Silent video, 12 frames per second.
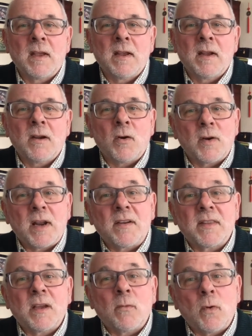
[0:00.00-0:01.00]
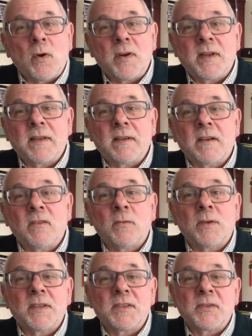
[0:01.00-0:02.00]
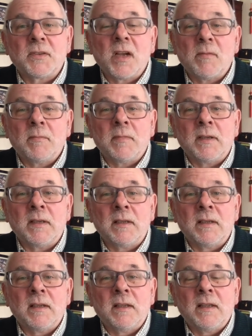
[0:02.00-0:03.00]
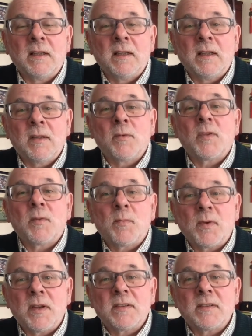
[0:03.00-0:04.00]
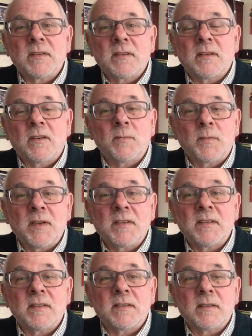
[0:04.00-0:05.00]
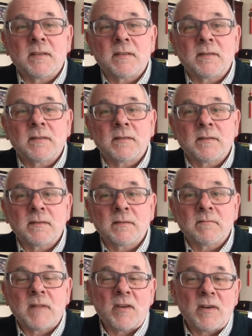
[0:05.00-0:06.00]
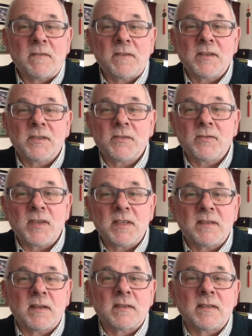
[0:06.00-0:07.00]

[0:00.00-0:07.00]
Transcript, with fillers: Or are they a warning of what is to come with the Prince of Princes? A reference to Jesus.